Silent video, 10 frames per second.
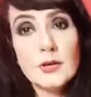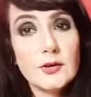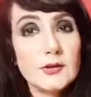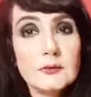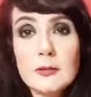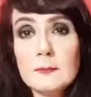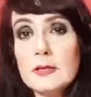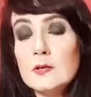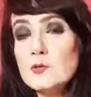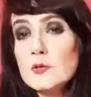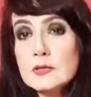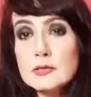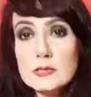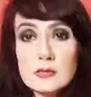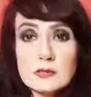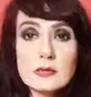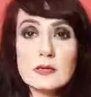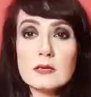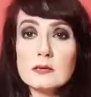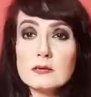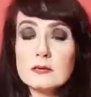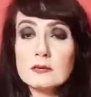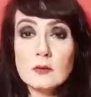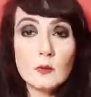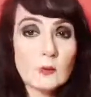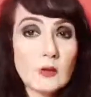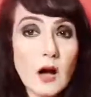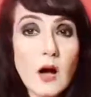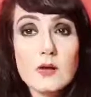You may be interested in yoga,